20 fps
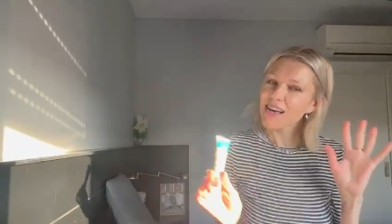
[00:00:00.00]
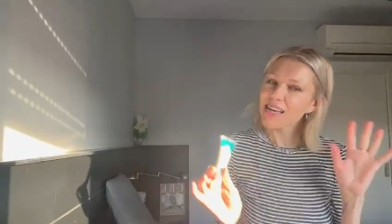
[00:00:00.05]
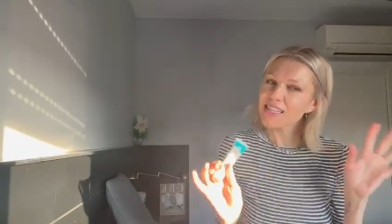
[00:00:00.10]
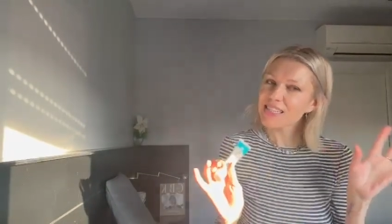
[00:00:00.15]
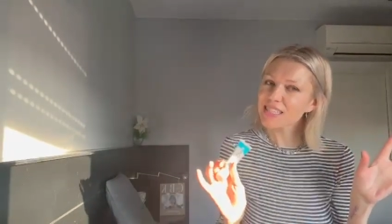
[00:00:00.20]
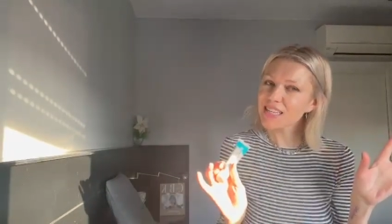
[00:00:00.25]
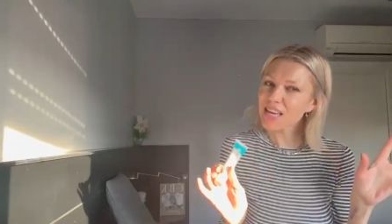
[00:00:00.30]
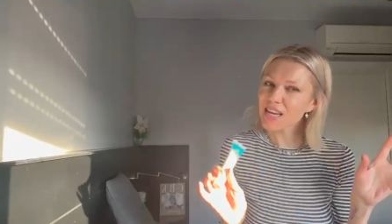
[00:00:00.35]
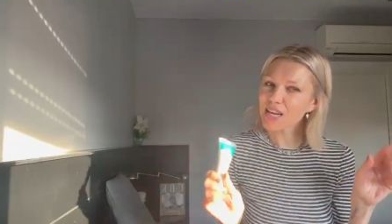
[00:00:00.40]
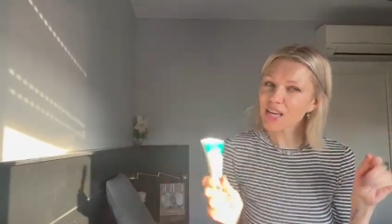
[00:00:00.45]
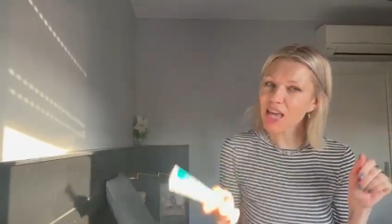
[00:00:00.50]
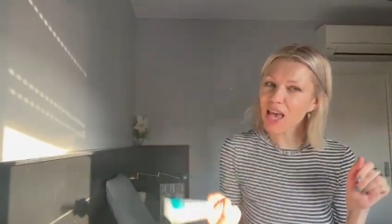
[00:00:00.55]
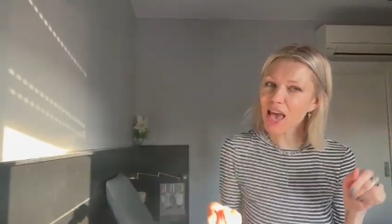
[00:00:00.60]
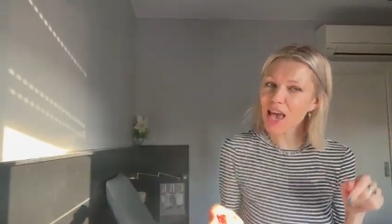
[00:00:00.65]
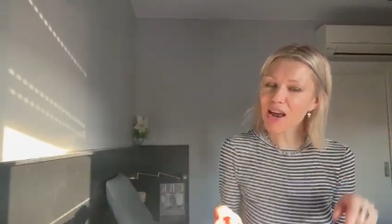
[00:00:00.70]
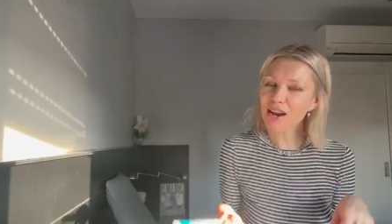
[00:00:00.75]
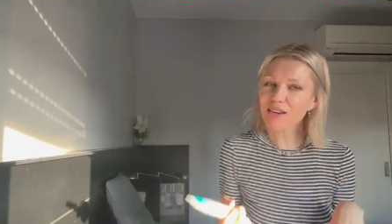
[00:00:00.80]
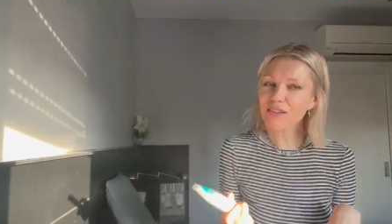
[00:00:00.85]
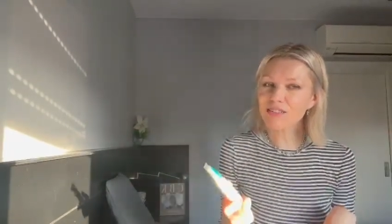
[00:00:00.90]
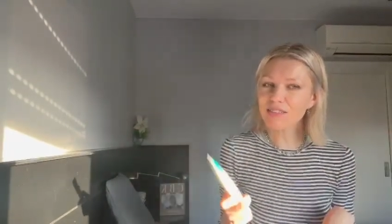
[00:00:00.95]

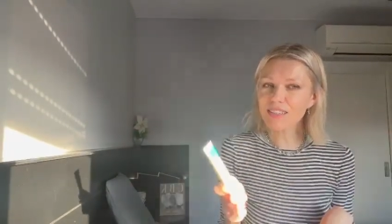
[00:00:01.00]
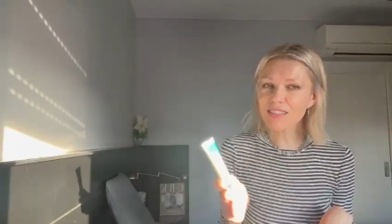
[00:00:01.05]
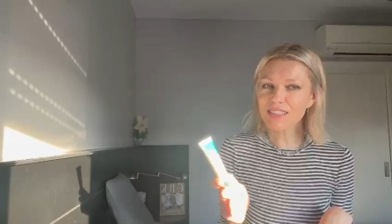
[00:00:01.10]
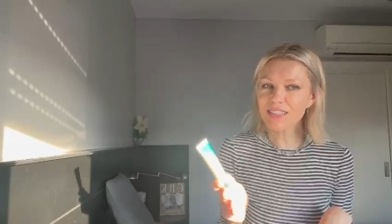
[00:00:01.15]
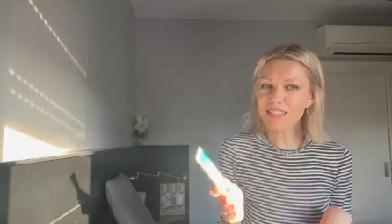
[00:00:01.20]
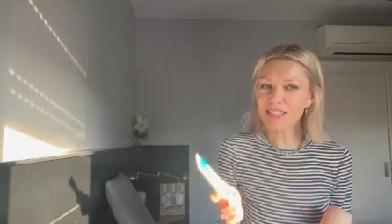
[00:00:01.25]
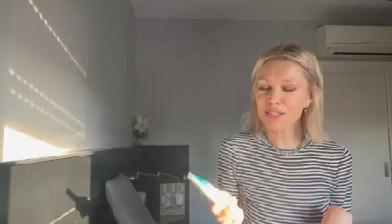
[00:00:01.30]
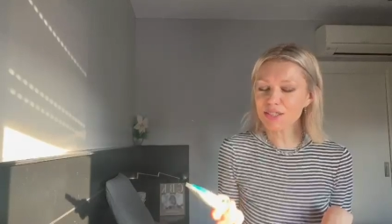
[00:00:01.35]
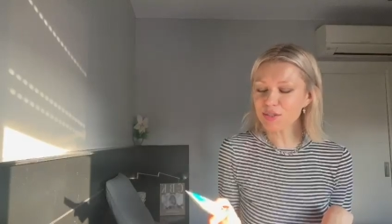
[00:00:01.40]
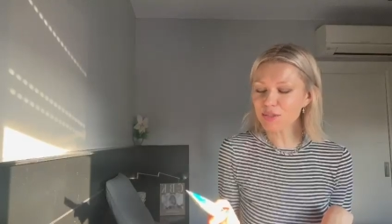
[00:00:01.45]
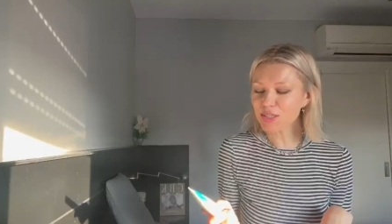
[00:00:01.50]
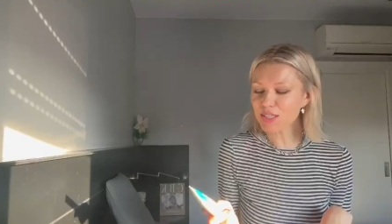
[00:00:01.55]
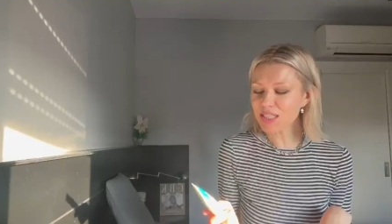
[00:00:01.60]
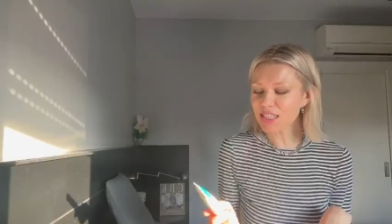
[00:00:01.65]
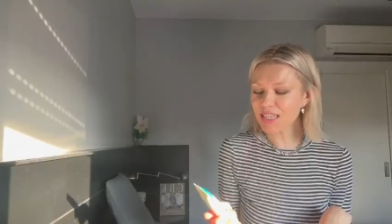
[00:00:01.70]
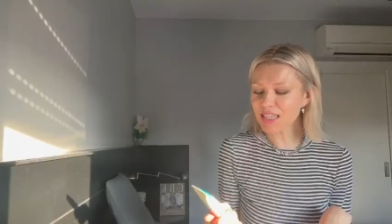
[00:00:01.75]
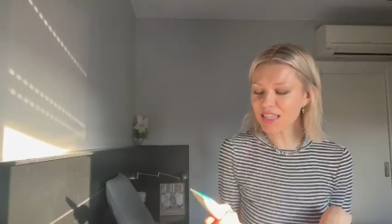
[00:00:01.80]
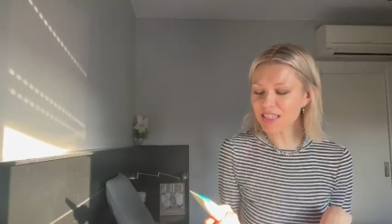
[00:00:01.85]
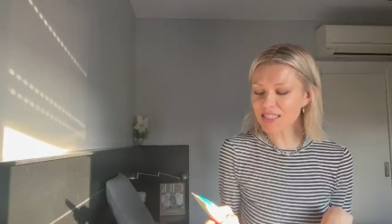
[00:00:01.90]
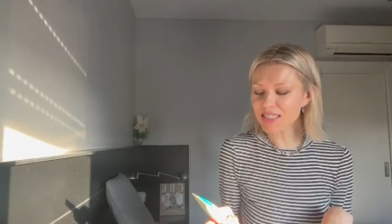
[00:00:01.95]
skincare
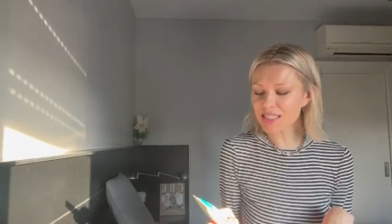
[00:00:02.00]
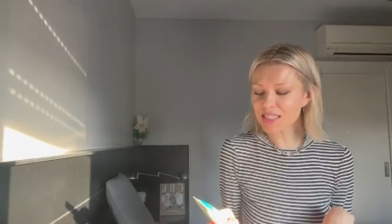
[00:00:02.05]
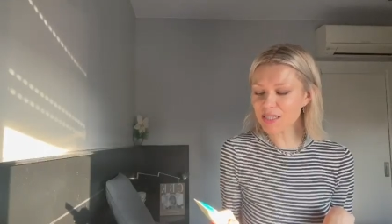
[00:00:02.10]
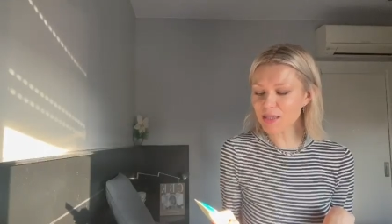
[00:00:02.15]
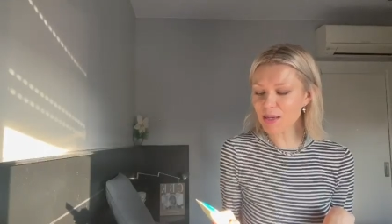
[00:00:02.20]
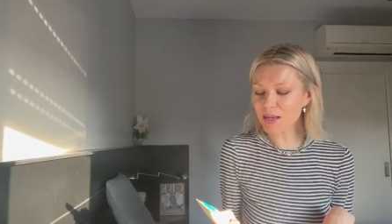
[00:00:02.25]
routines,